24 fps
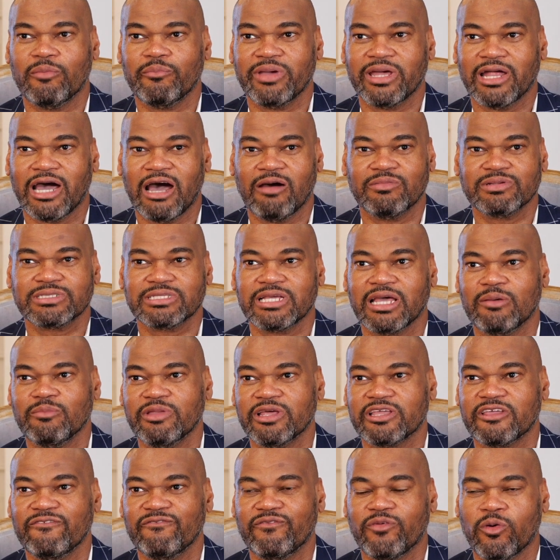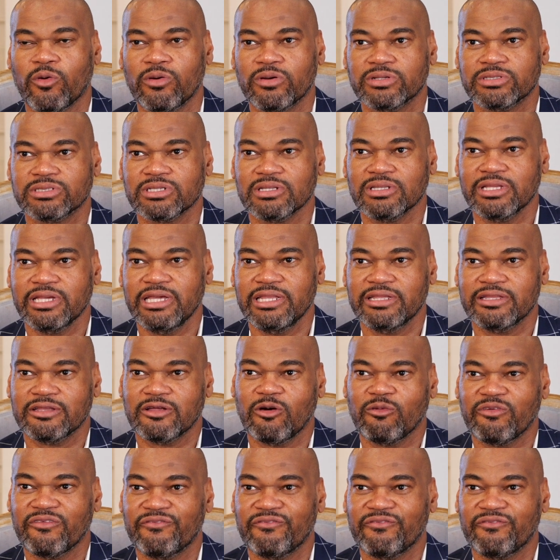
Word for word: I mean, obviously, I'm looking forward to leading over